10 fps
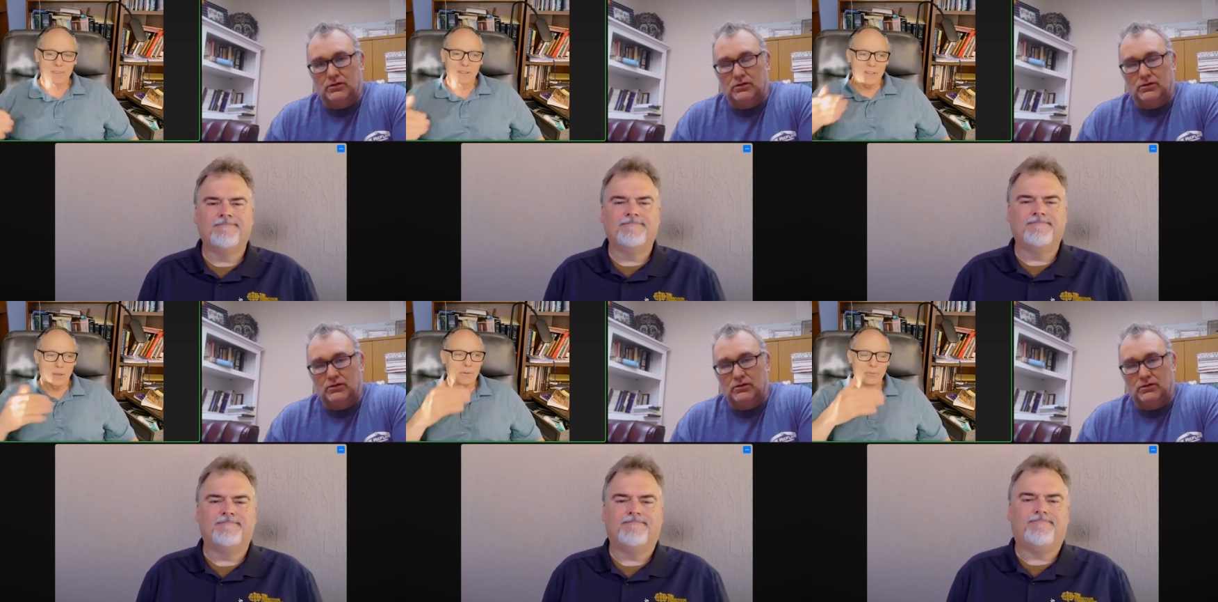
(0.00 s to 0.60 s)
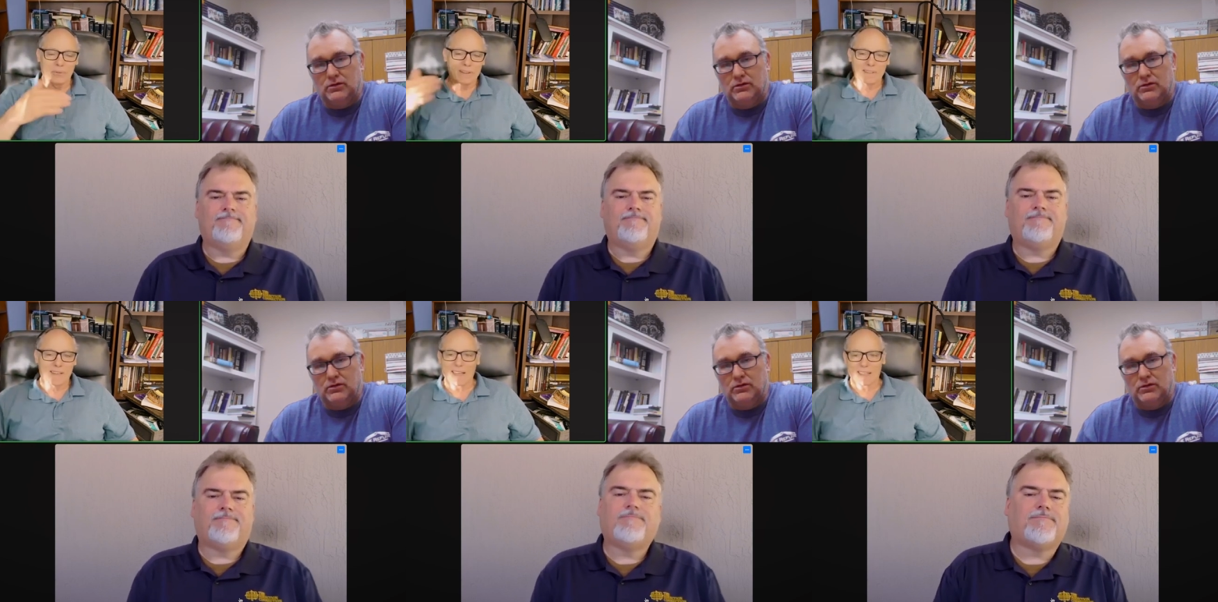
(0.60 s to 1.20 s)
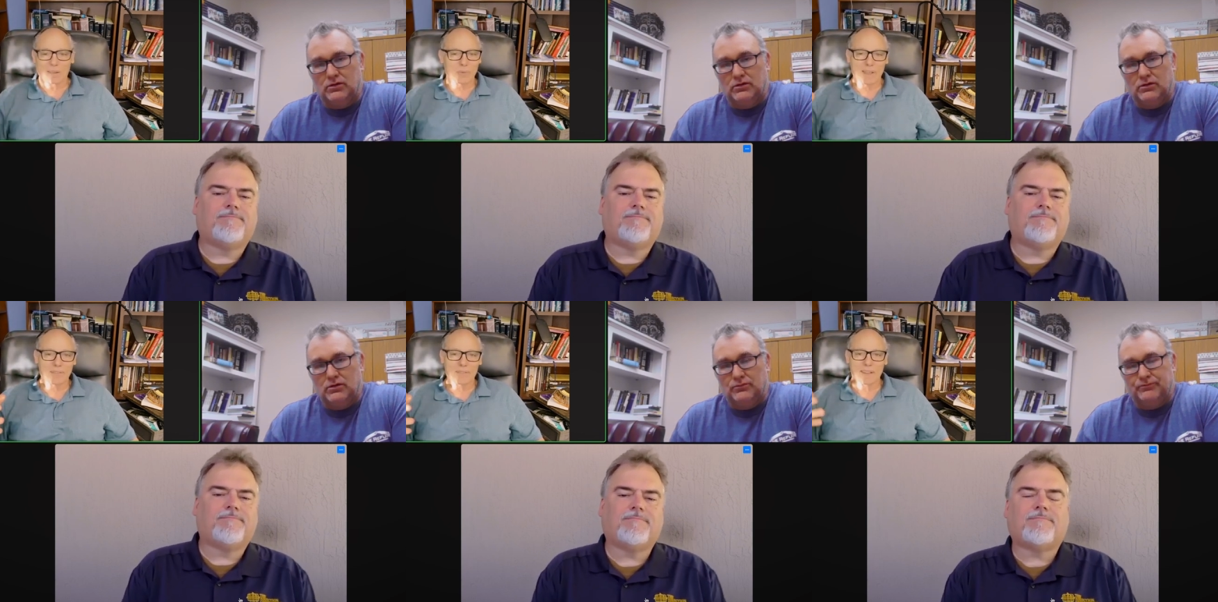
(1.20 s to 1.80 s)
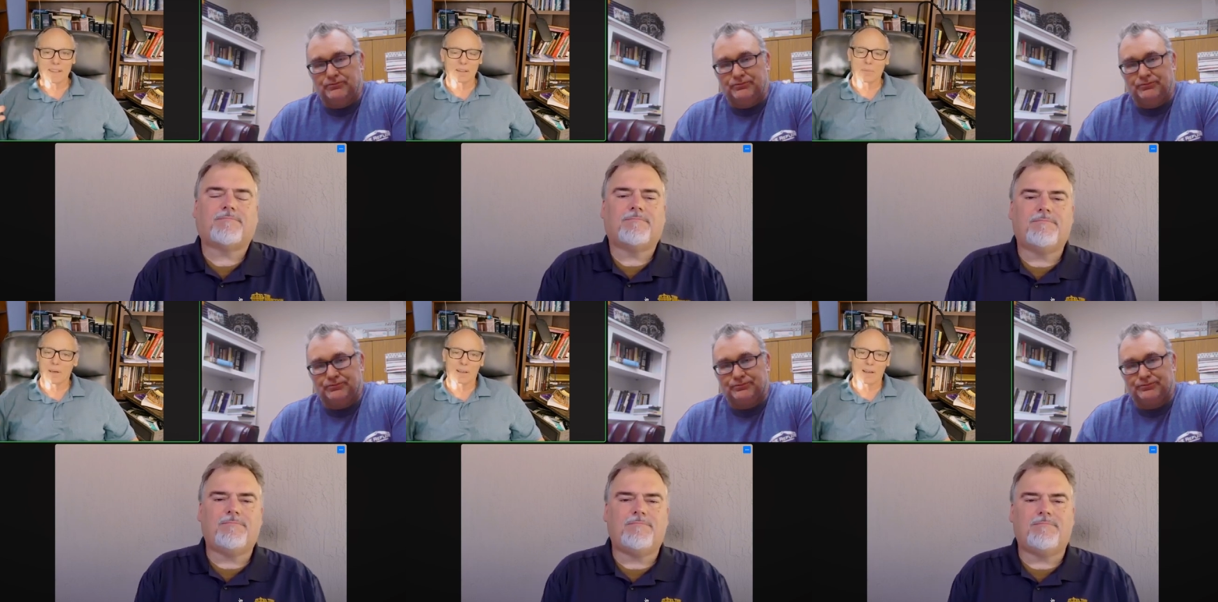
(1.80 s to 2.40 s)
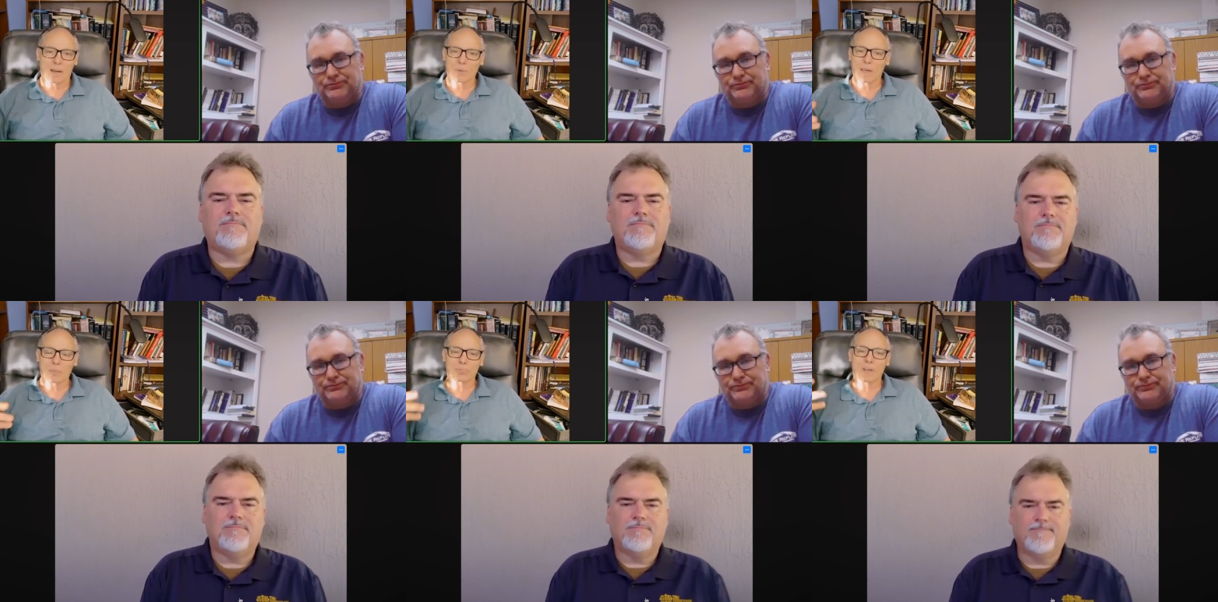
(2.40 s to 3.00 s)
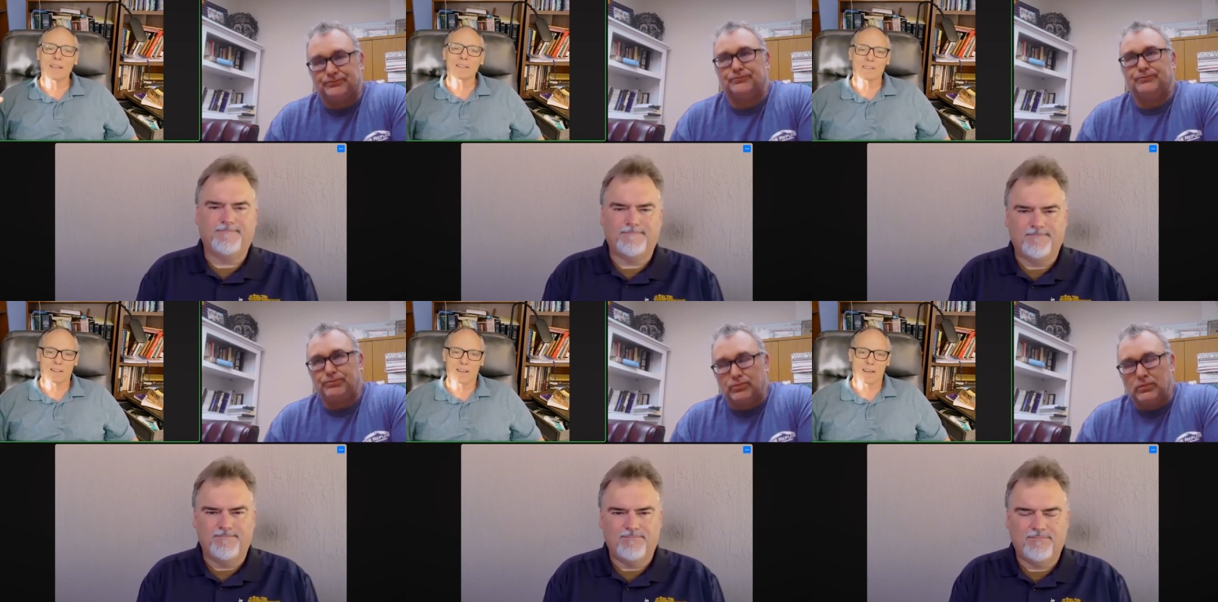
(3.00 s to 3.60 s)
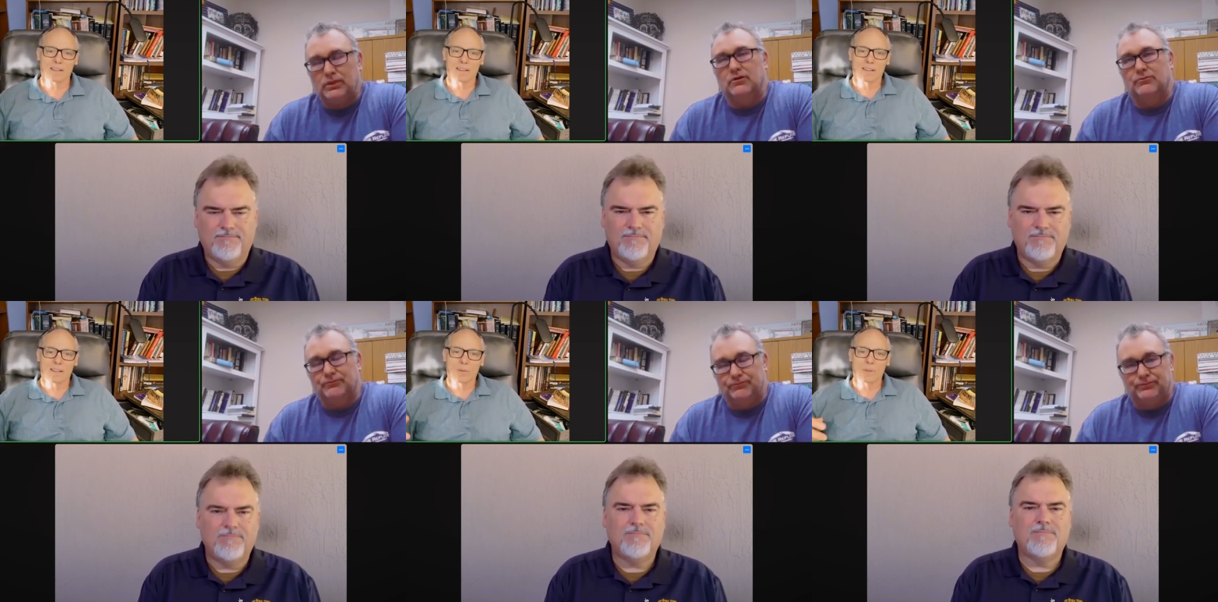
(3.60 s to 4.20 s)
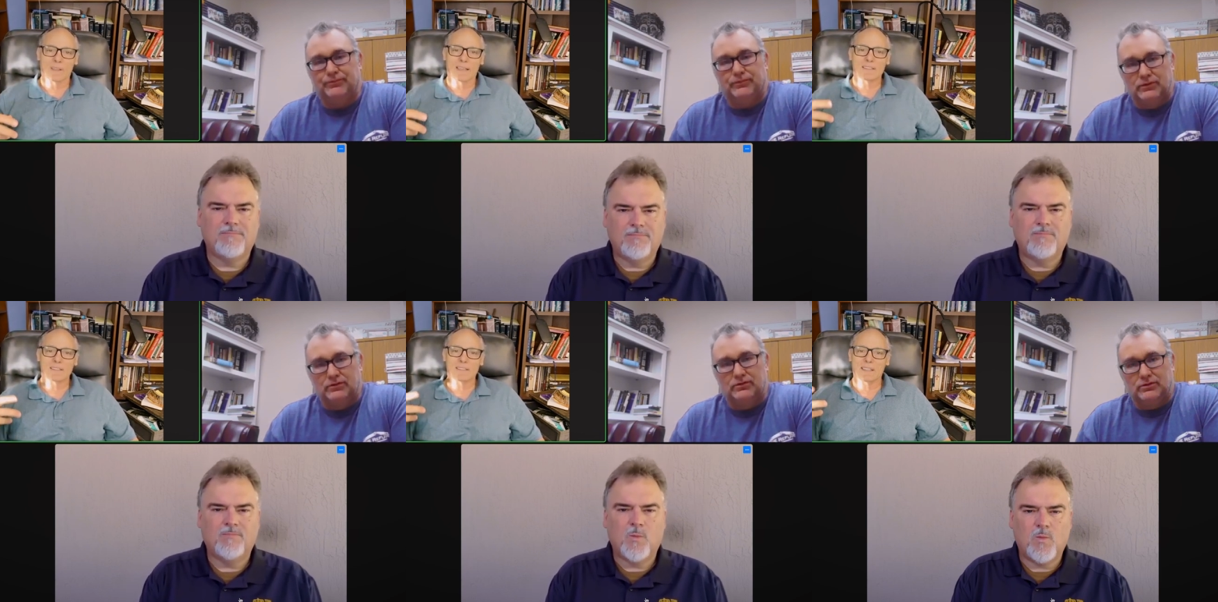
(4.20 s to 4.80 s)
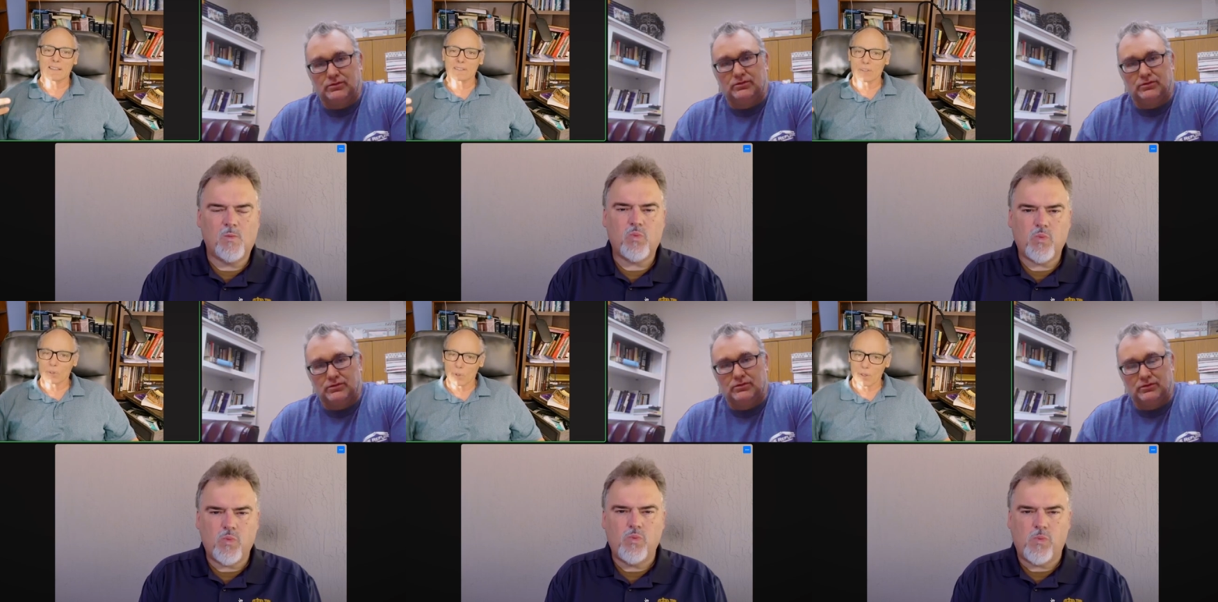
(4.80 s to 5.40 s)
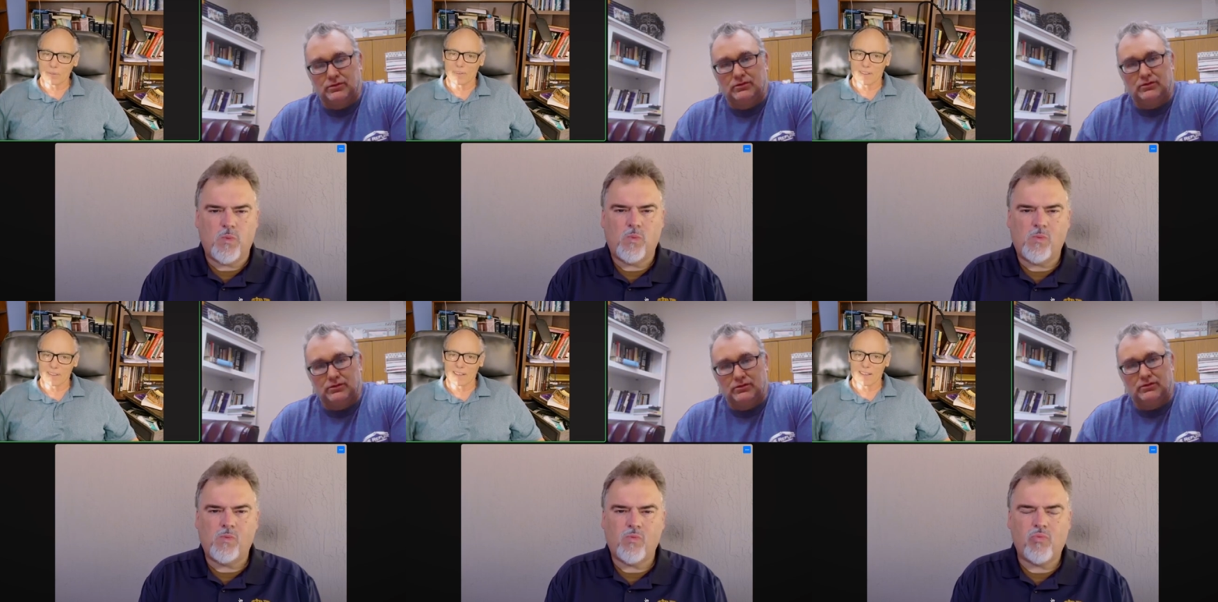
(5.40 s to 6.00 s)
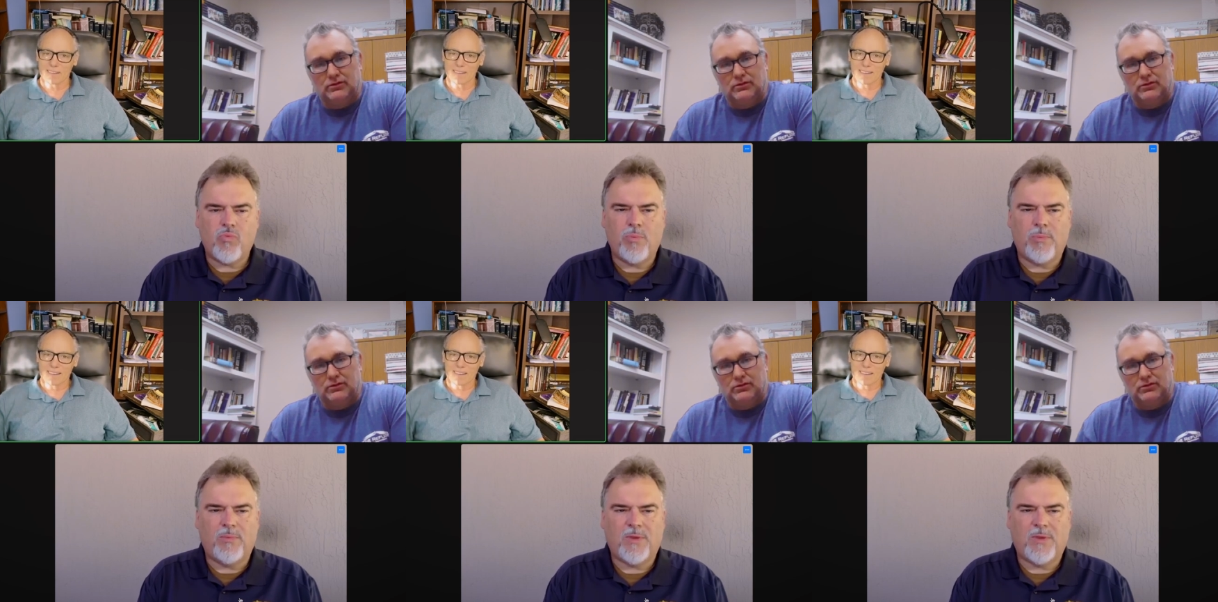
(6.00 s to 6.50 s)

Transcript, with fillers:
Speaker 1: going through the day, and we're not thinking about God. We're not praying to God. We're not seeking to mm. glorify God.